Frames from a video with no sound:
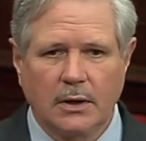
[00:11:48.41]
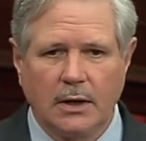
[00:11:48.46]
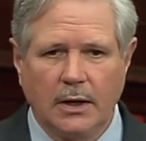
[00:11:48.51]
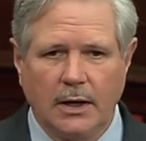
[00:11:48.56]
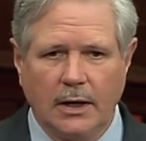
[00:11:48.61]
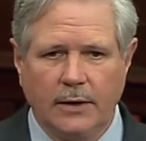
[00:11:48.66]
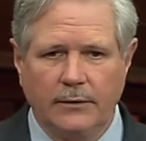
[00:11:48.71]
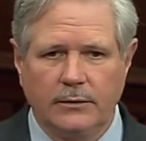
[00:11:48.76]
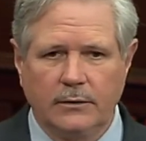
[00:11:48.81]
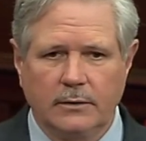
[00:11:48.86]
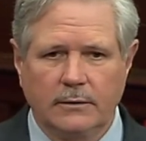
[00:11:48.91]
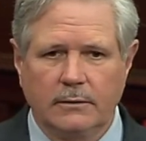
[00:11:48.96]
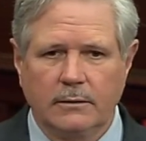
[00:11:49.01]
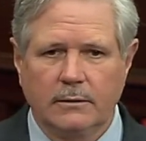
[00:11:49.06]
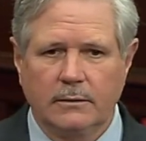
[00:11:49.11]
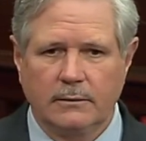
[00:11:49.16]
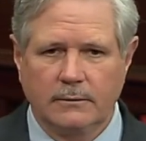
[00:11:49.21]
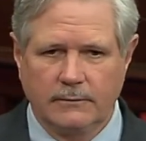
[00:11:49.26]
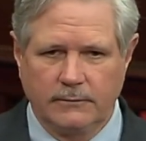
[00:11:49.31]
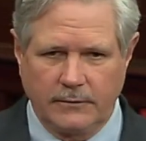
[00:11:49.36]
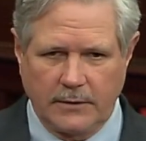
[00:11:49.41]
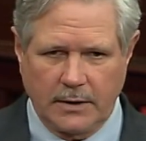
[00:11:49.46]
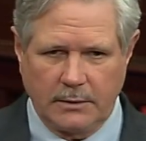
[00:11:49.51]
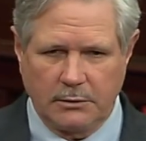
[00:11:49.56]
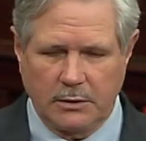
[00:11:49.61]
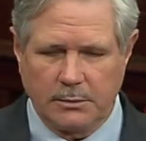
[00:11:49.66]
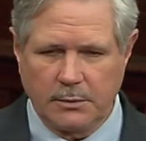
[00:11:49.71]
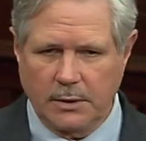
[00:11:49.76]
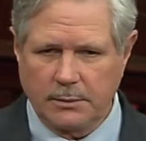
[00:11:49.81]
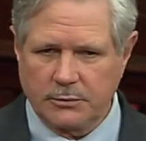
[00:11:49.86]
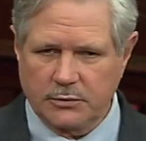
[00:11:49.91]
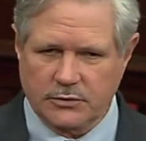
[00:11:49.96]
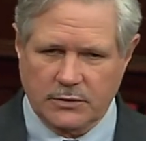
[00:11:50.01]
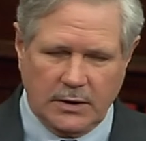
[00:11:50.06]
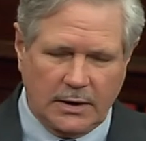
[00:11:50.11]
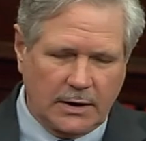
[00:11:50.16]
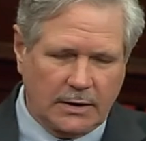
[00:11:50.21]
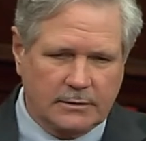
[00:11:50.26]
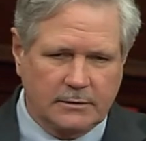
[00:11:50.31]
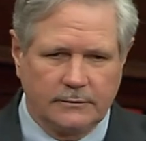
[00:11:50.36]
and their family members,
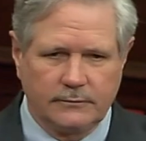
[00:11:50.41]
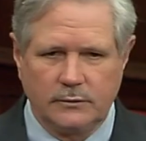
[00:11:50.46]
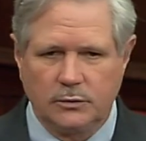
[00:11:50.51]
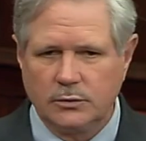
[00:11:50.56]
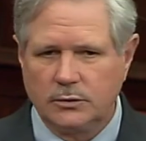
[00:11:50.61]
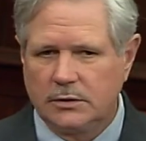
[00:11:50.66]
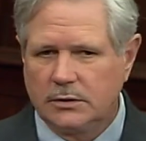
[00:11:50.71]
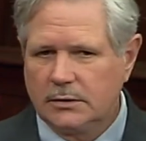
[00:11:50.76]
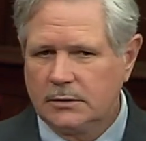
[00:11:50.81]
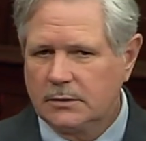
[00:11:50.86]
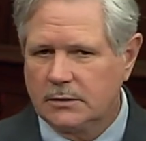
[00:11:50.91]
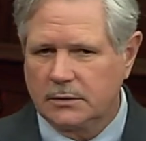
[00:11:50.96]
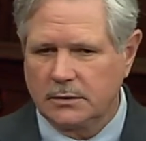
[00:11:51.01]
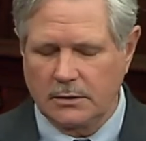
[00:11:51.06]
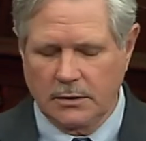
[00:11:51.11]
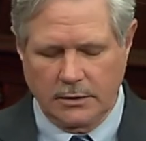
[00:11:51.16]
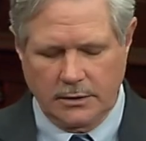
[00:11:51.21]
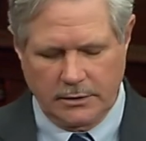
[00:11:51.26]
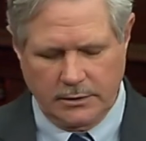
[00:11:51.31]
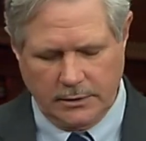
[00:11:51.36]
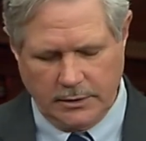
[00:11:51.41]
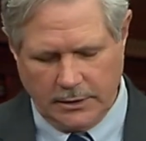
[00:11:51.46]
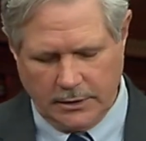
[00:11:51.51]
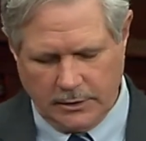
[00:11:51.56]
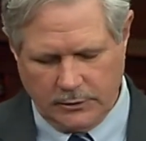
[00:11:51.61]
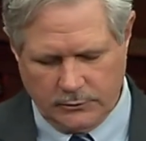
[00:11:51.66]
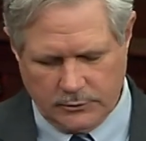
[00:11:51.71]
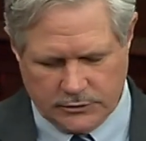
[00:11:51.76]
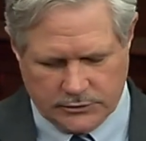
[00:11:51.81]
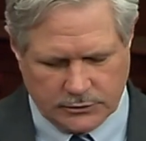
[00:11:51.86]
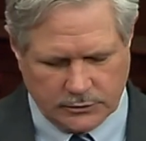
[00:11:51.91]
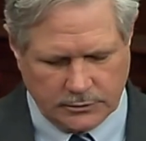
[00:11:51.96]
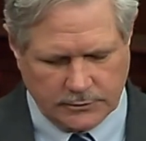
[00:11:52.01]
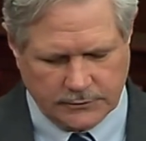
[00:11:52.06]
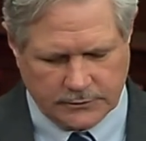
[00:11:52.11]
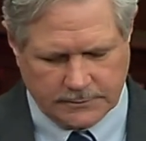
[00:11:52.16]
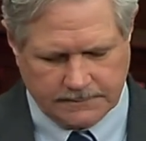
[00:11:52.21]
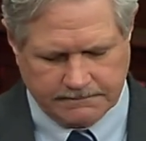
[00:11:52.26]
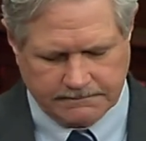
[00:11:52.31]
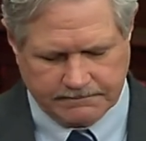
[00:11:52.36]
active duty, Guard, and
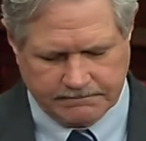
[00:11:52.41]
Reserves.